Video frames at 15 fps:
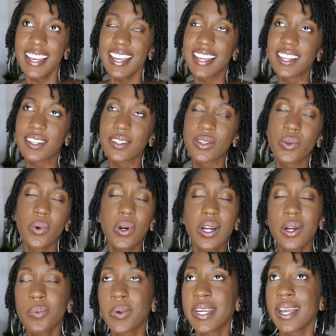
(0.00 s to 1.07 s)

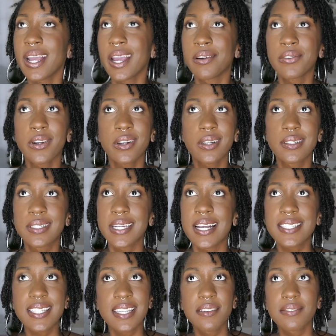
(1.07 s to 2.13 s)
Ignore whatever
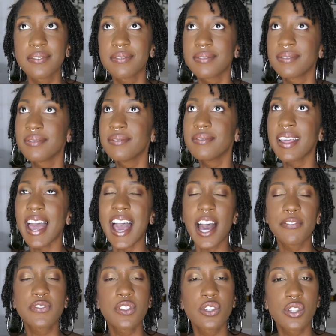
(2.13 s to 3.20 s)
doesn't
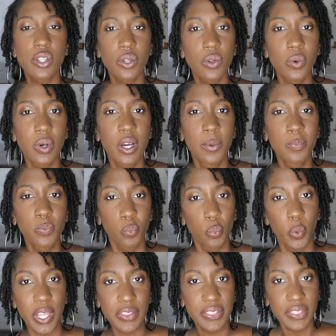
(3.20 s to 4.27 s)
have to do
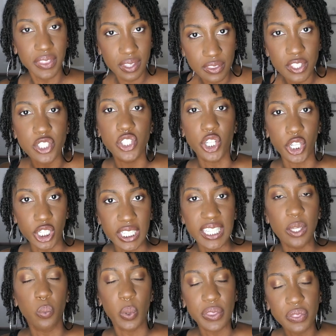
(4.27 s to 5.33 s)
with the
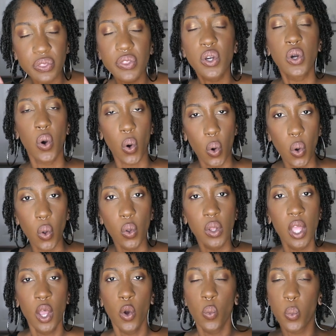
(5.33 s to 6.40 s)
journey, with the
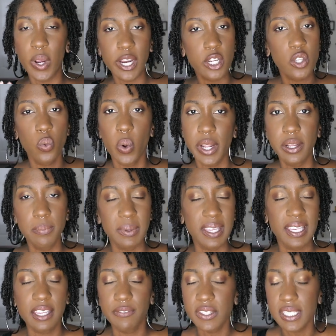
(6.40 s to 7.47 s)
goal, where you want to
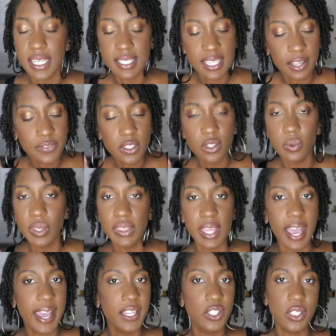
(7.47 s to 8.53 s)
be. If it doesn't have to do with
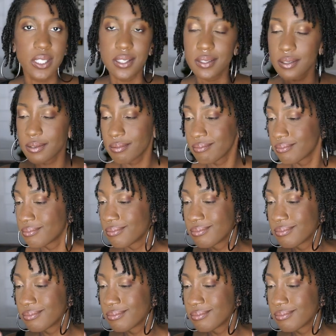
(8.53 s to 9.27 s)
that, just